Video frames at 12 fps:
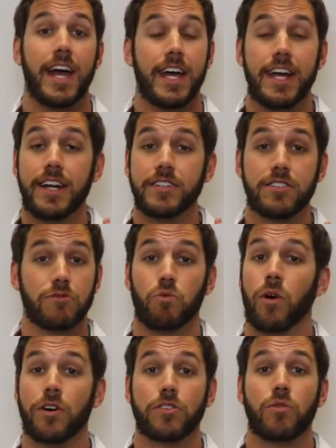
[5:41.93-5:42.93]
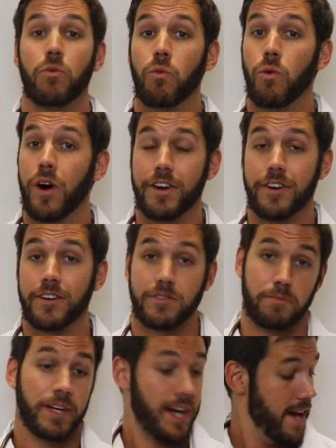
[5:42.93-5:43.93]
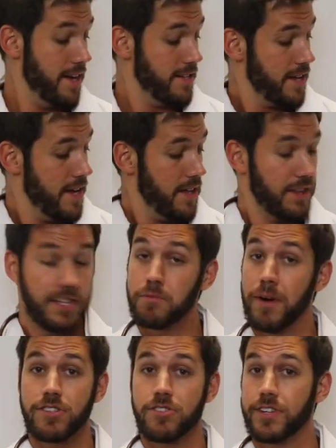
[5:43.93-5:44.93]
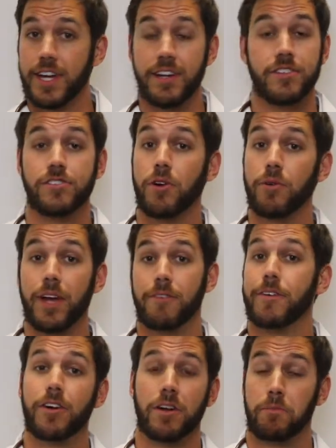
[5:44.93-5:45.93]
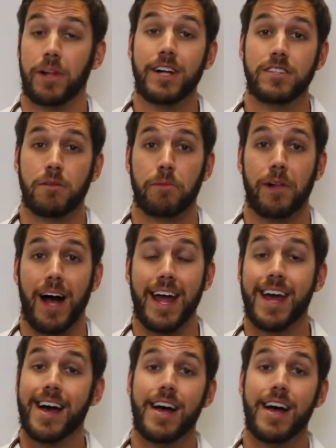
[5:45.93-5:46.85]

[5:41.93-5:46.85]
it has worked wonders because these muscle tendons don't get a very good blood supply.